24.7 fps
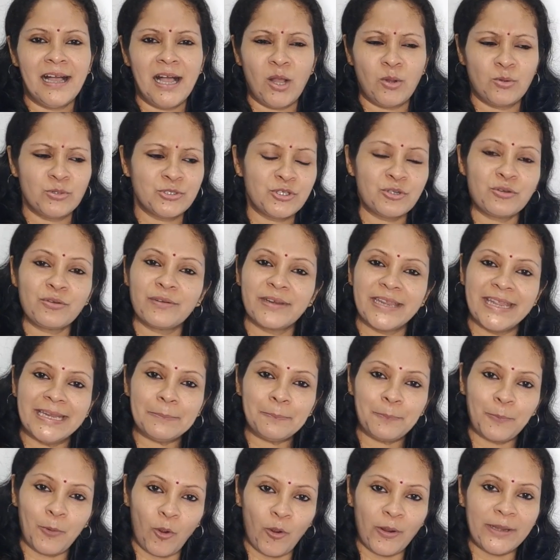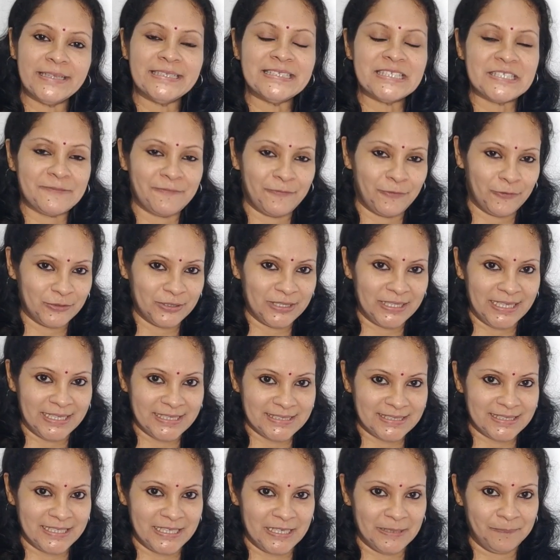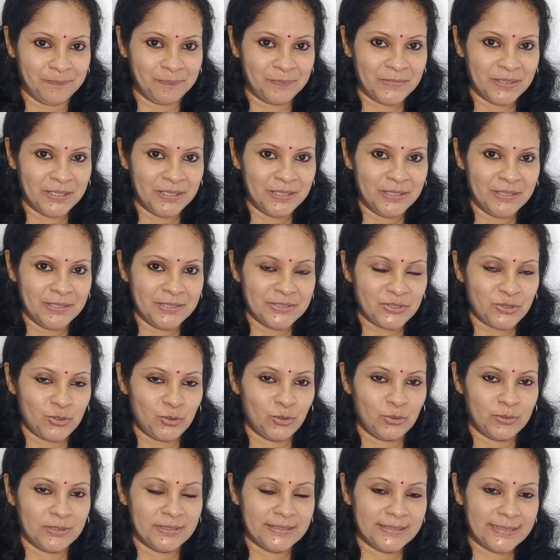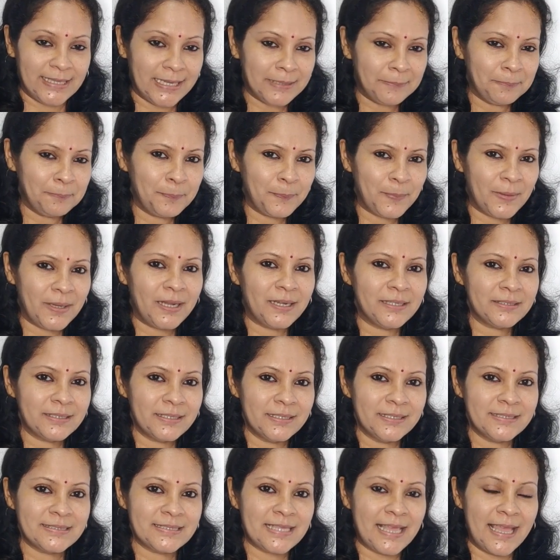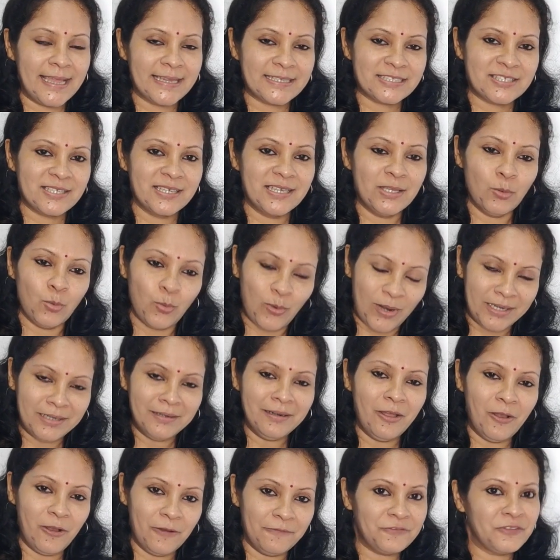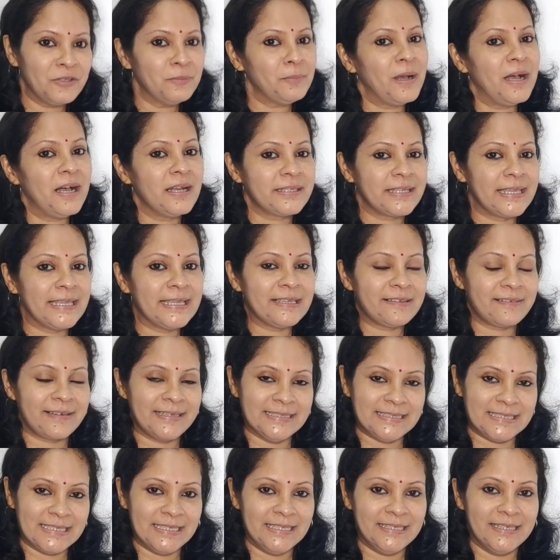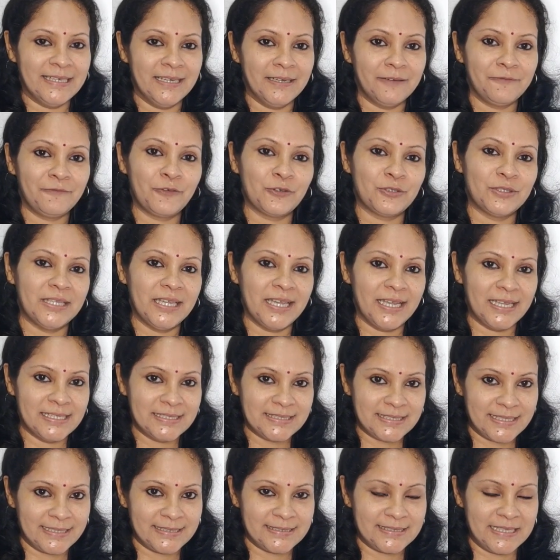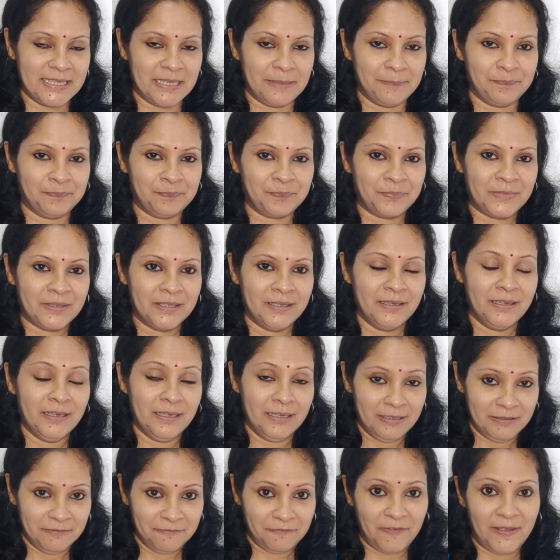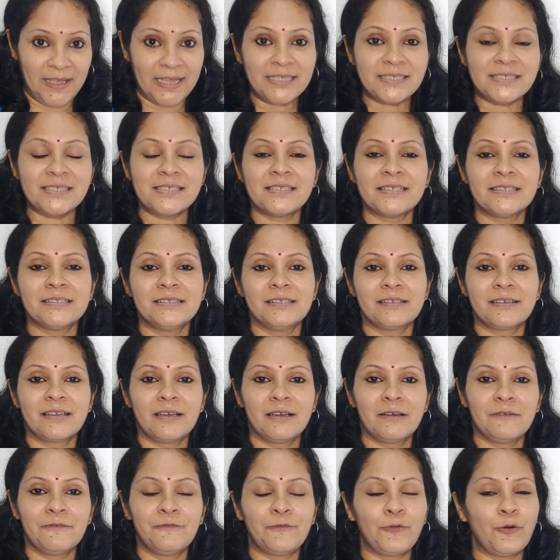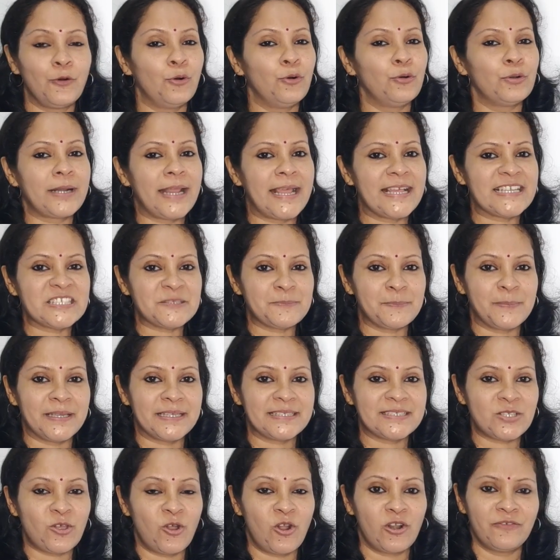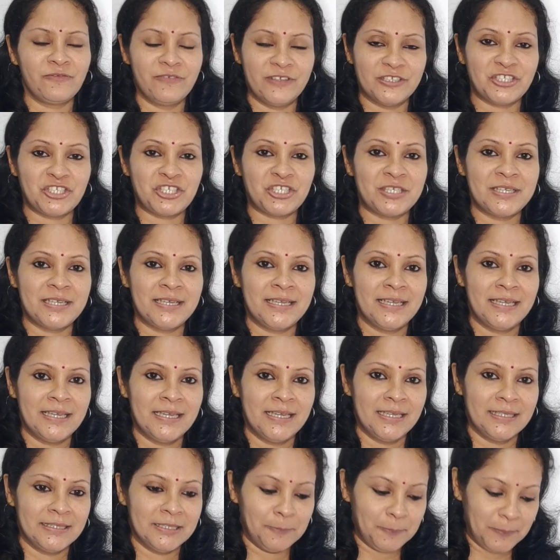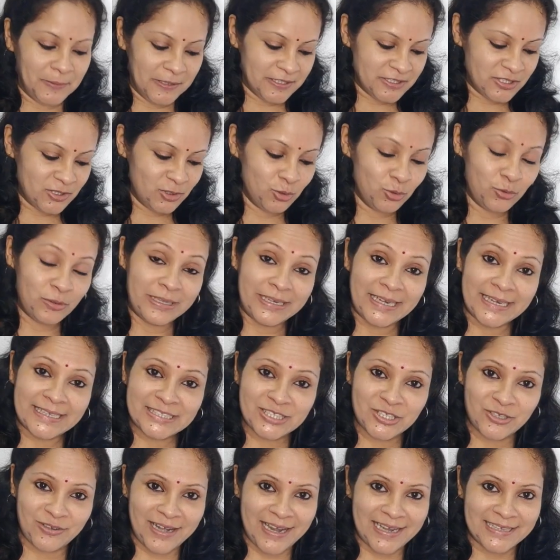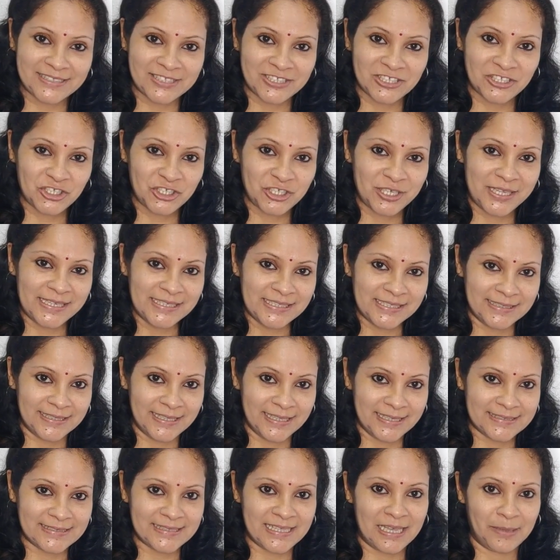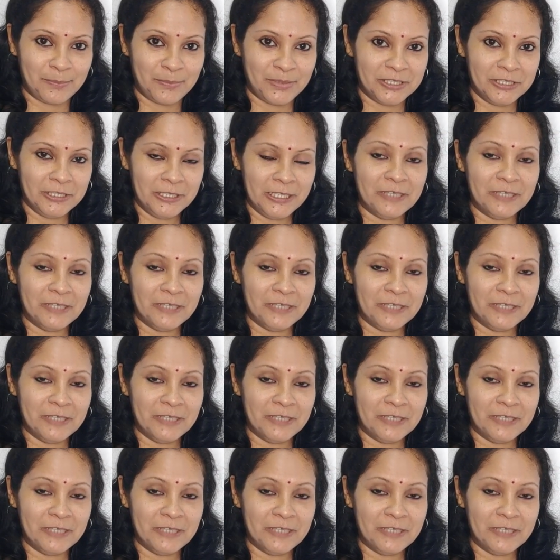how to create points for the essay. So that part is actually one of the marking criteria for the IELTS exam. In fact, there are 4 aspects on which the person who corrects your answer sheet, the examiner,